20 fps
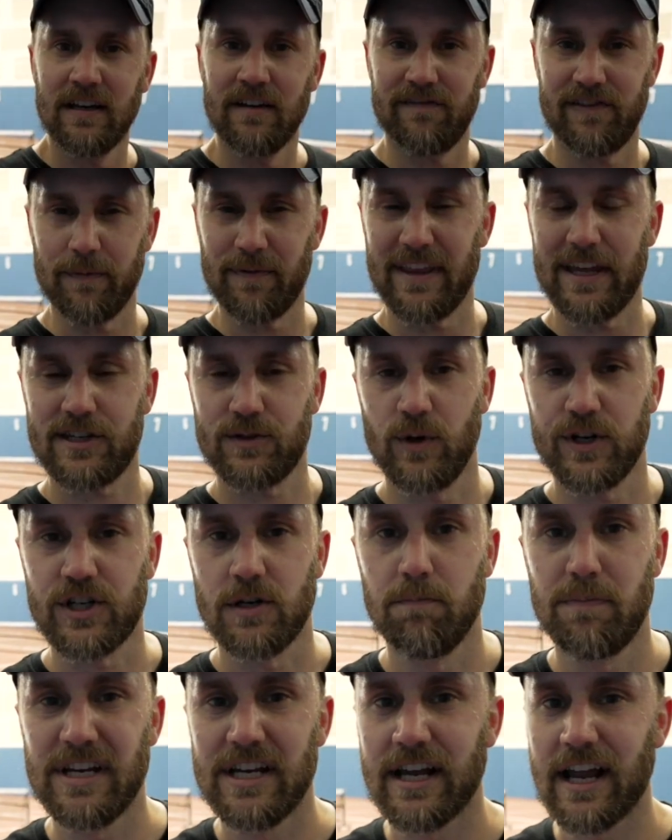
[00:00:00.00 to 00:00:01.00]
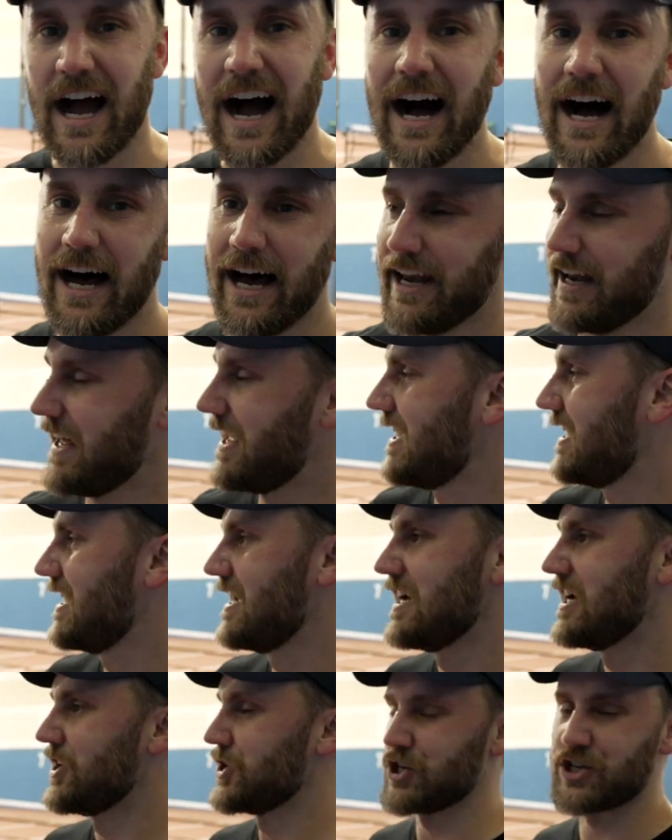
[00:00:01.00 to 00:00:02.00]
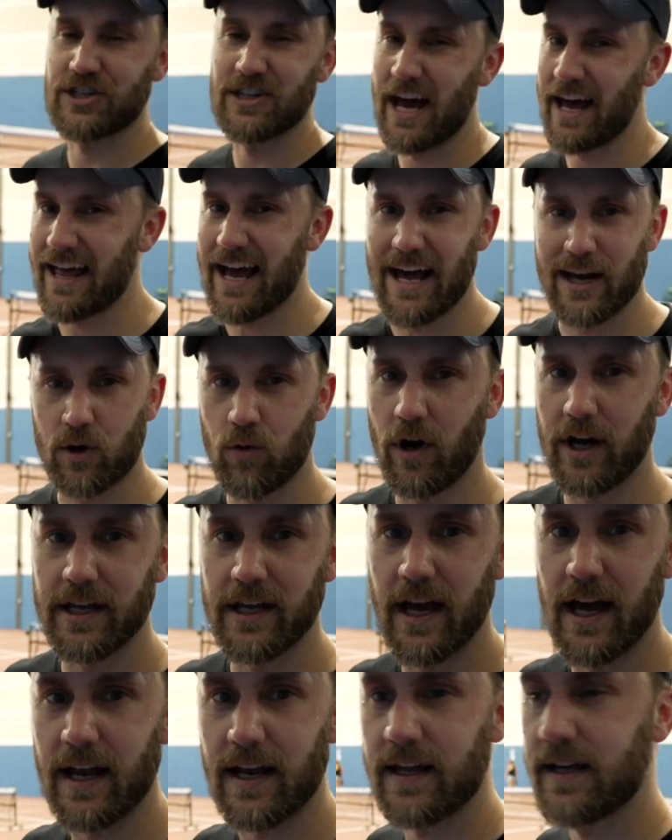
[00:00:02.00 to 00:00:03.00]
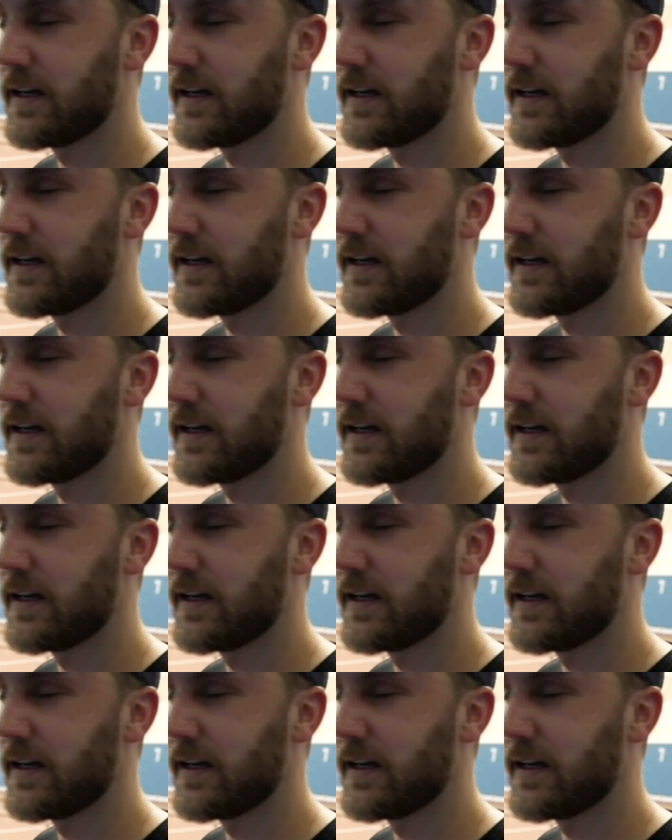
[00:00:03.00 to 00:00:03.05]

flipping that switch and being on, just not on quite yet.